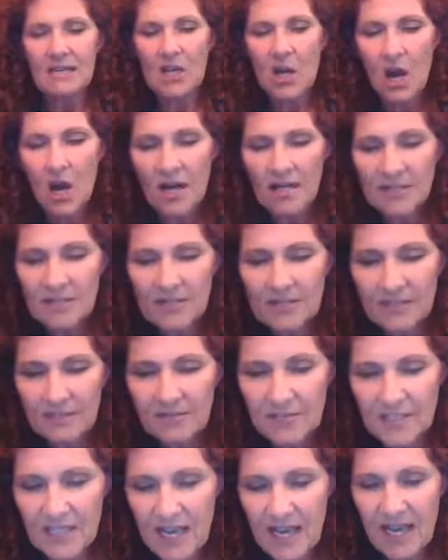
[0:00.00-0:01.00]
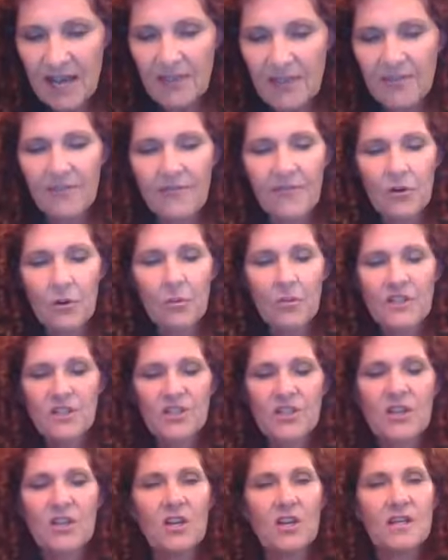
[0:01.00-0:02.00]
causes of death for
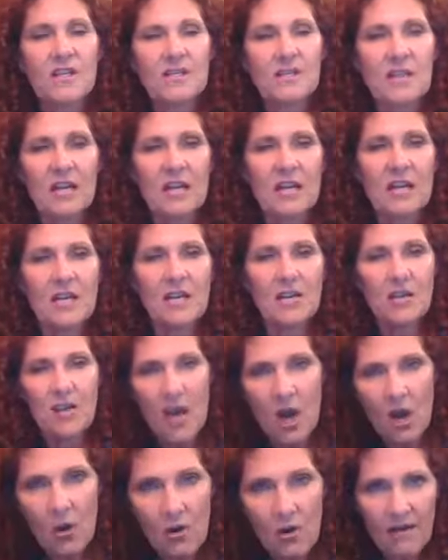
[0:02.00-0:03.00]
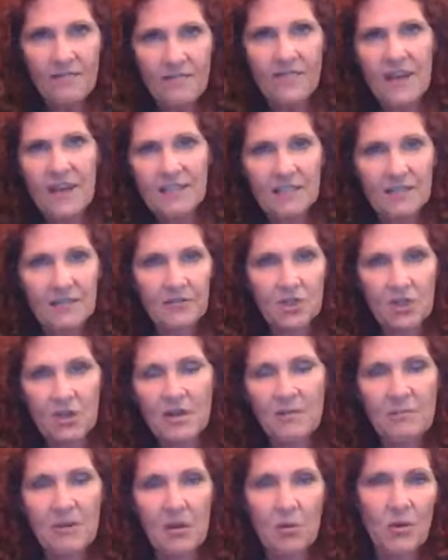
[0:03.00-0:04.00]
which there is no effective
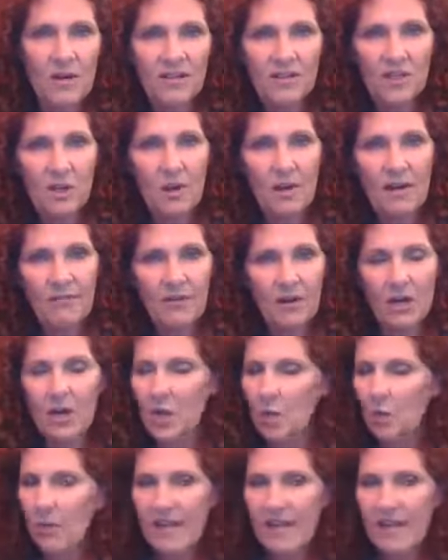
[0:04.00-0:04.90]
treatment whatsoever.